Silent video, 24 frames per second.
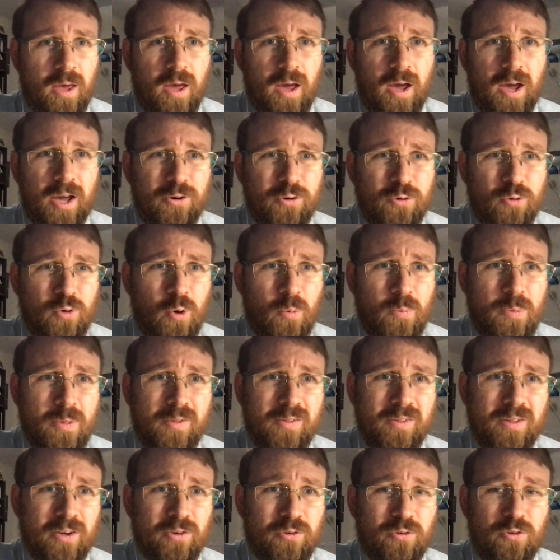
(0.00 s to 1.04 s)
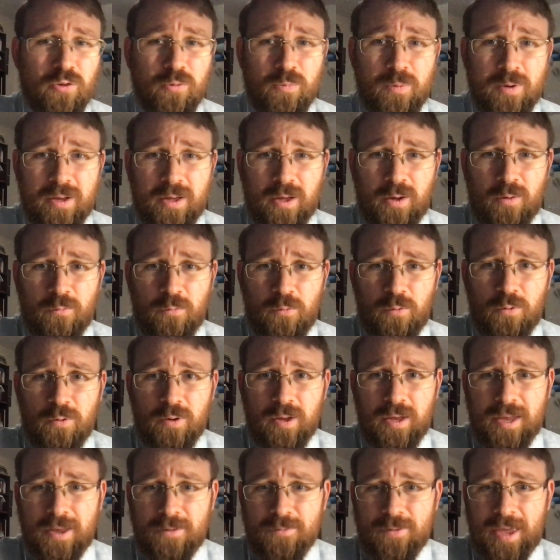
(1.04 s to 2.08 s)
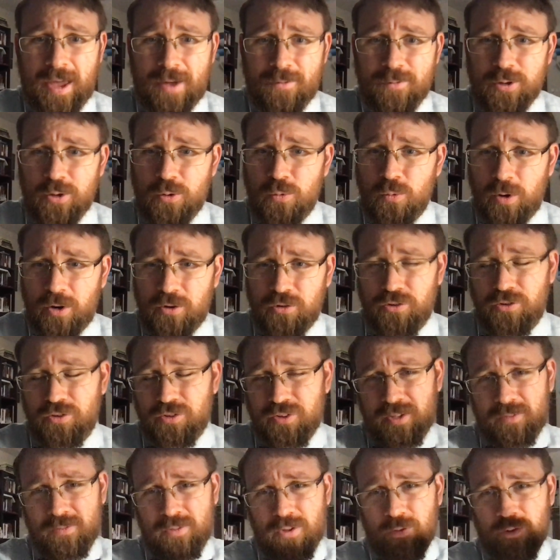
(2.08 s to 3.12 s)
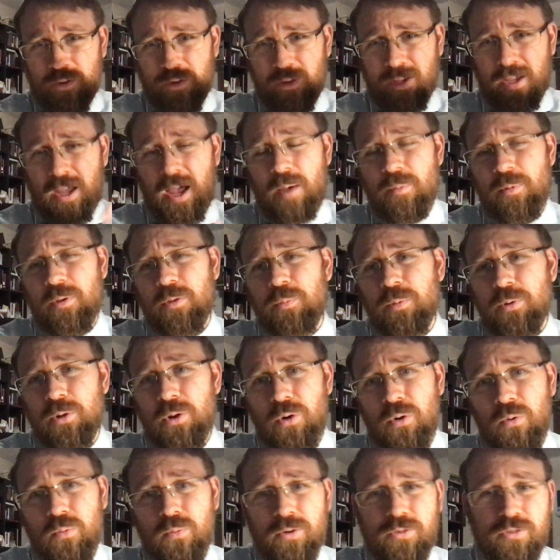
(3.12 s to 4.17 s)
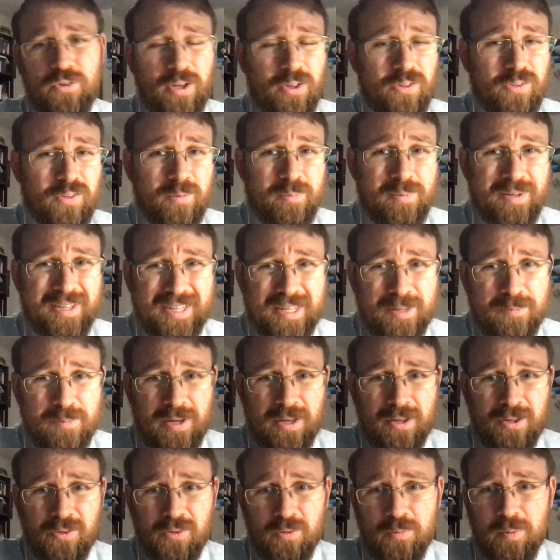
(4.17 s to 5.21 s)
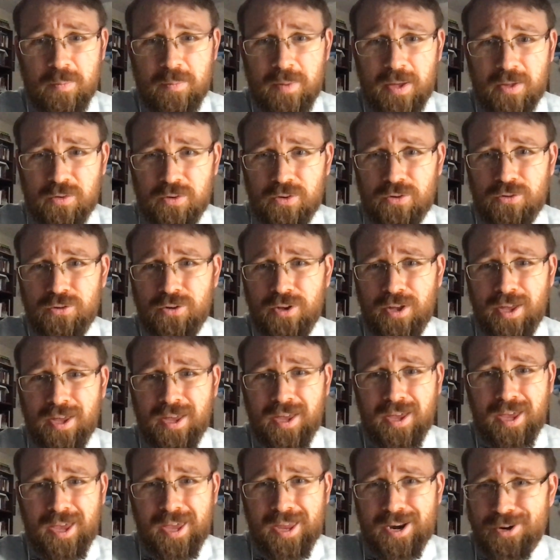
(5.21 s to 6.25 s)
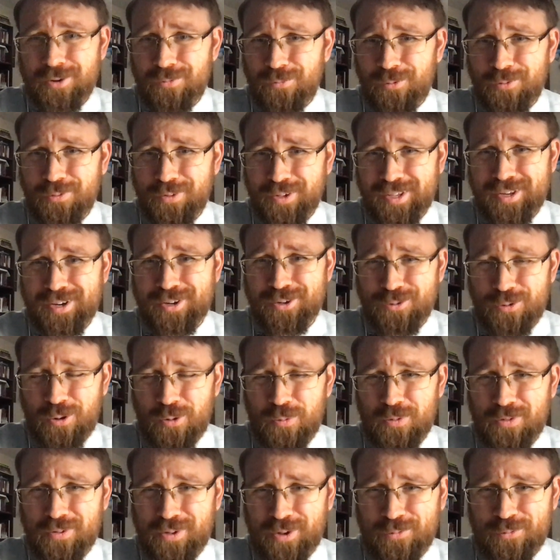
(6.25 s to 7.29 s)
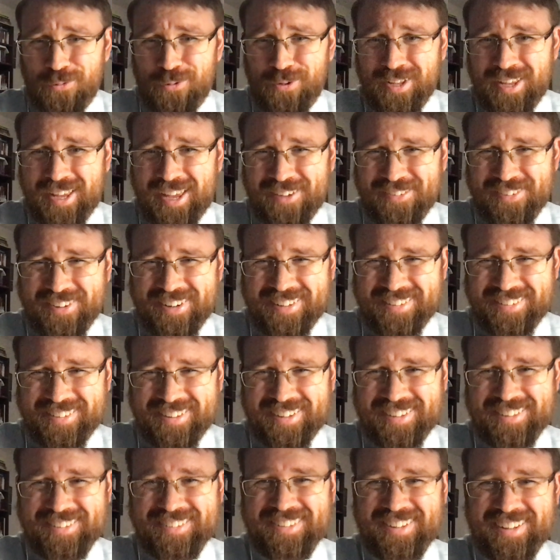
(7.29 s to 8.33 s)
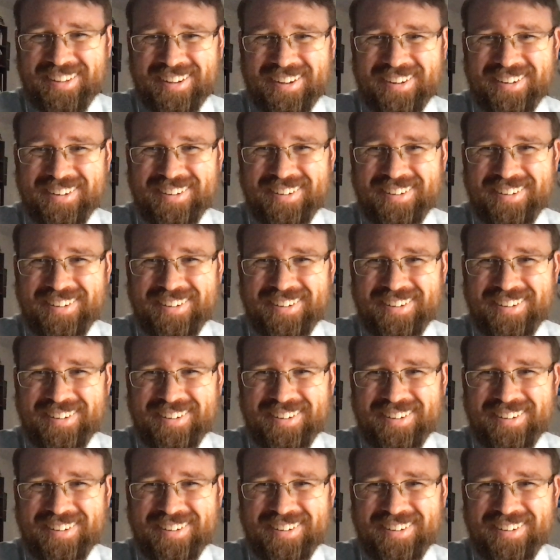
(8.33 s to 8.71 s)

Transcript: I do hope this lecture has been helpful. If you have any questions, leave those in the comments below, reach out, send me an email, send me a message, and I, once again I do hope it's helpful. Have a nice day. Take care.